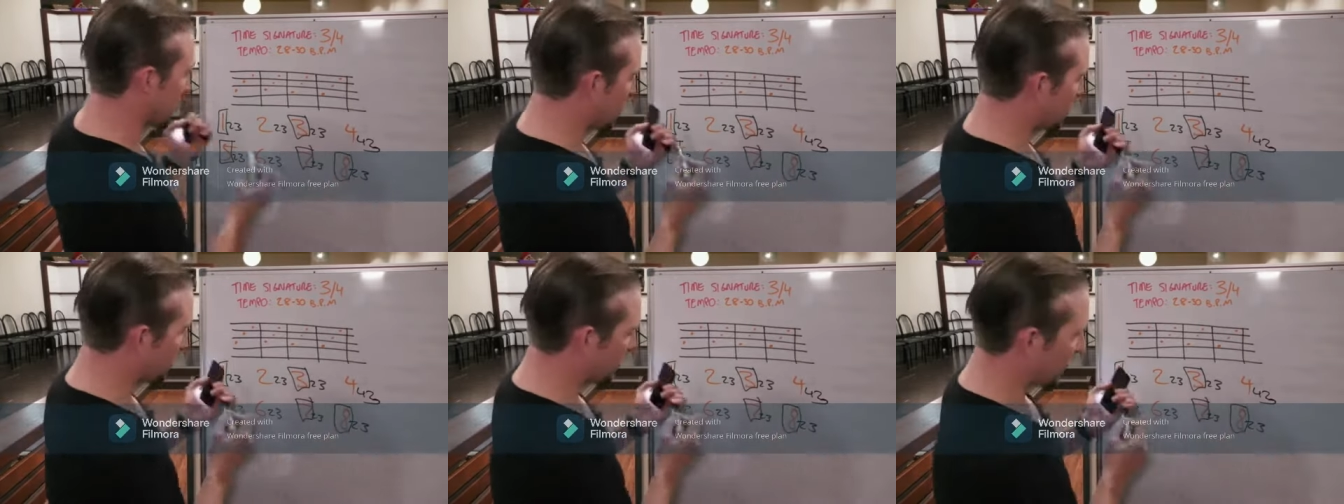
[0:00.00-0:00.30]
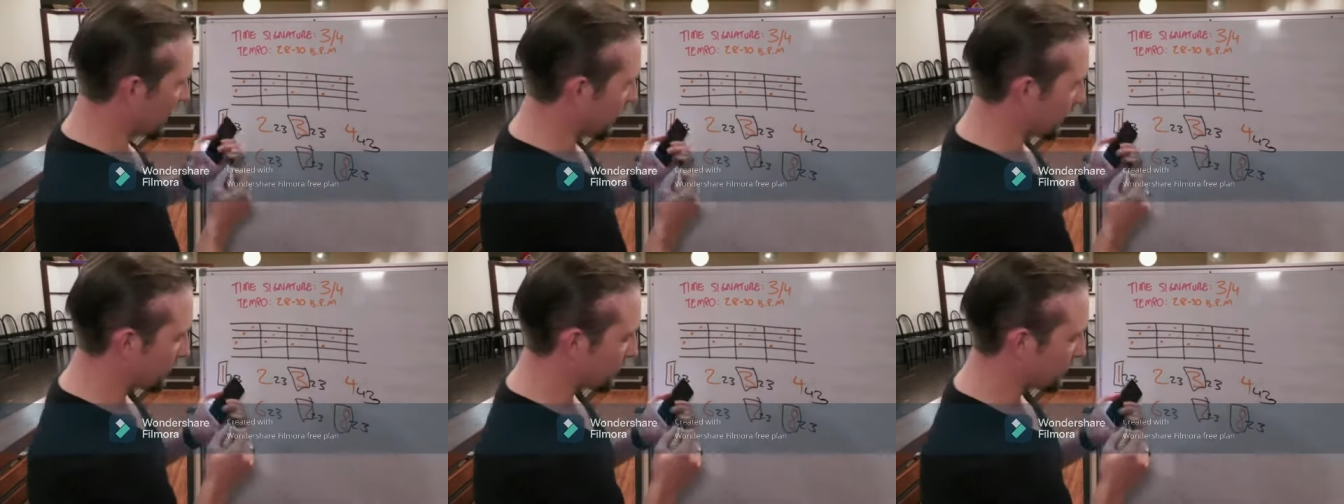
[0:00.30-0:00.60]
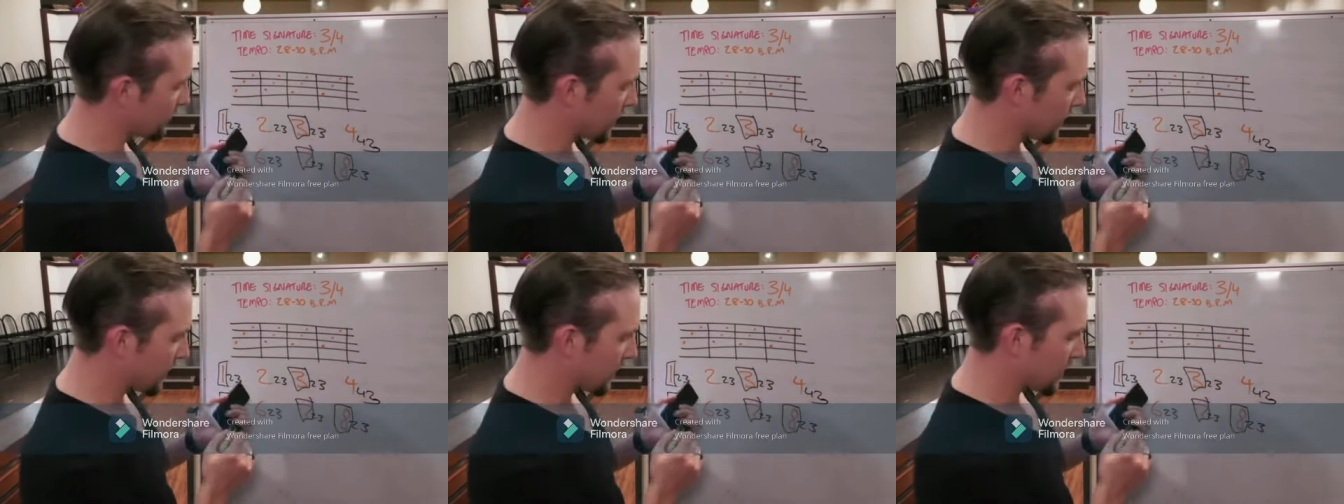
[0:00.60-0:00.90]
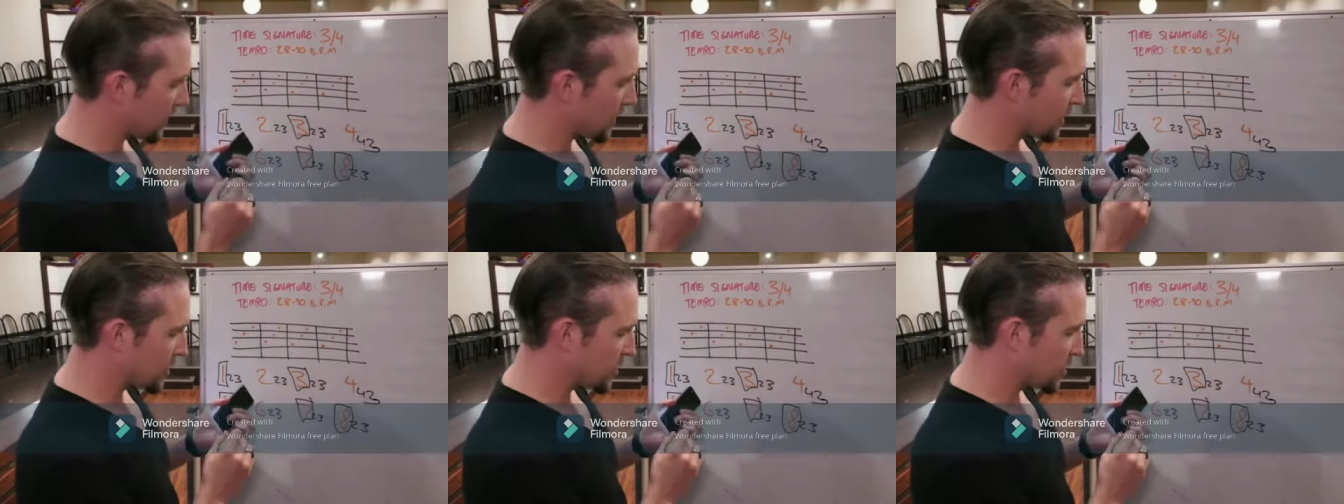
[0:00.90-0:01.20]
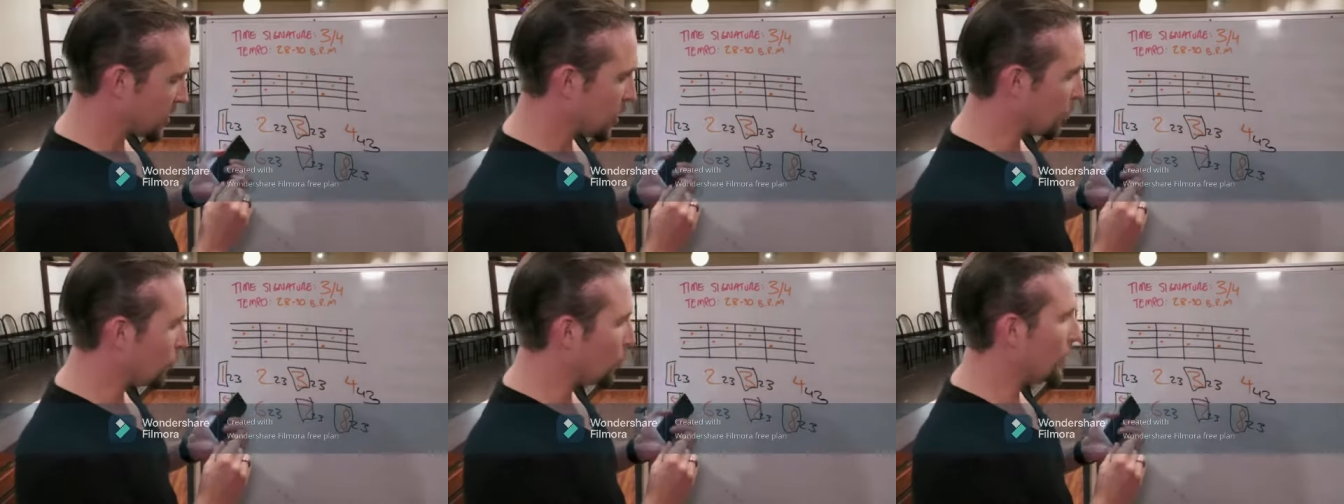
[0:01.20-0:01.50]
Okay,
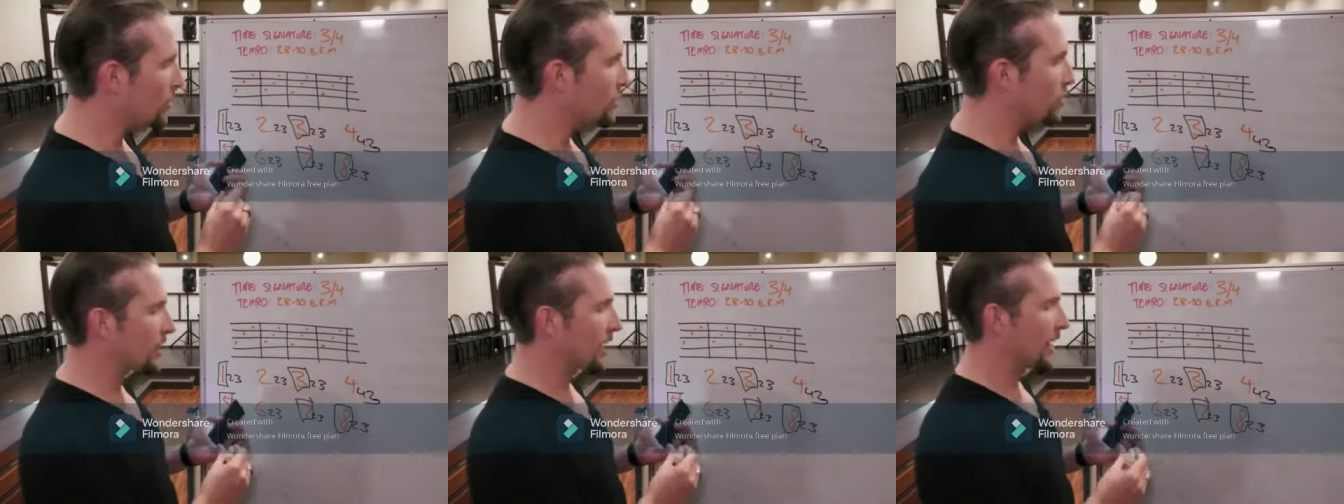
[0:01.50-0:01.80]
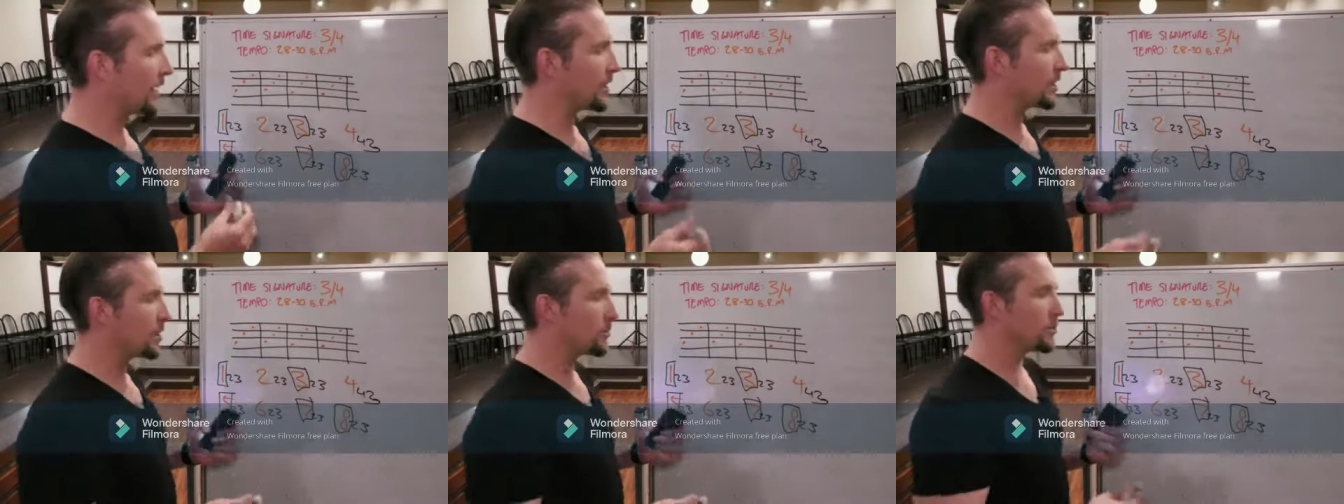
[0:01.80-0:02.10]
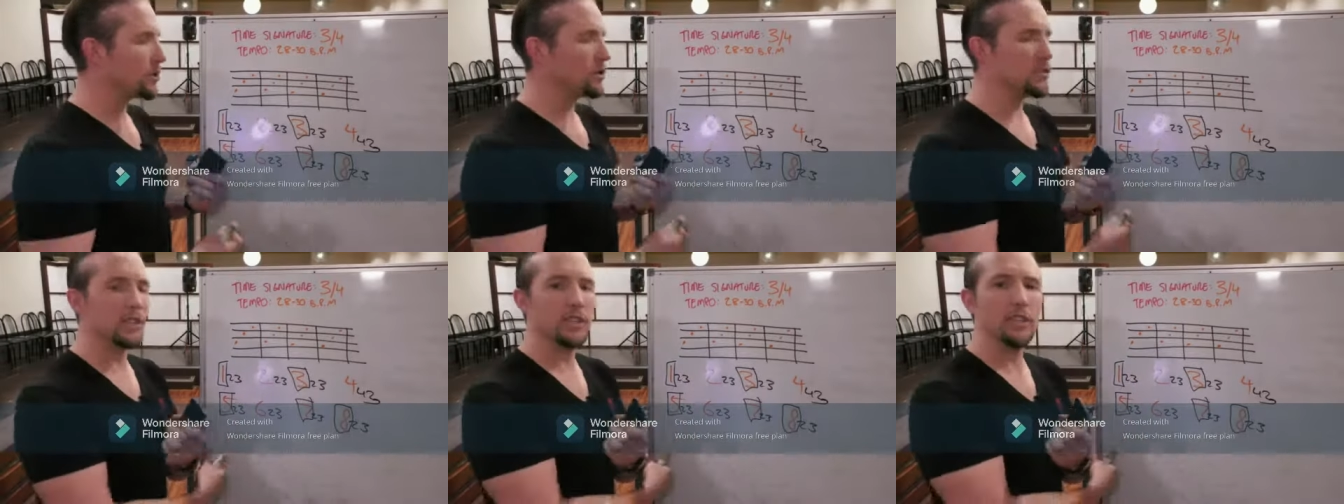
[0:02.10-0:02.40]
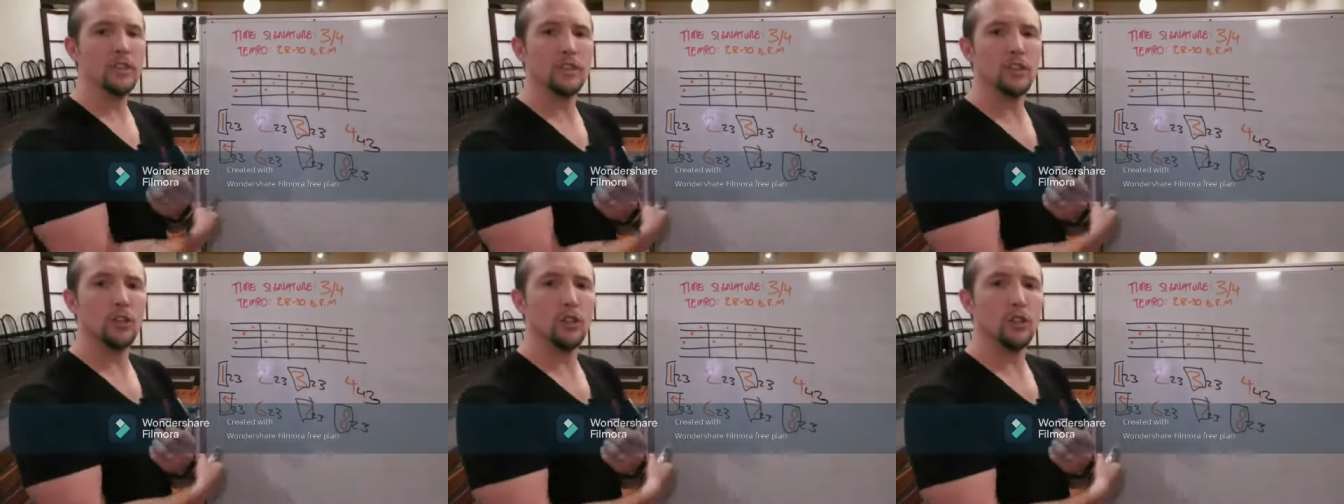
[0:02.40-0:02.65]
so when you're counting the music,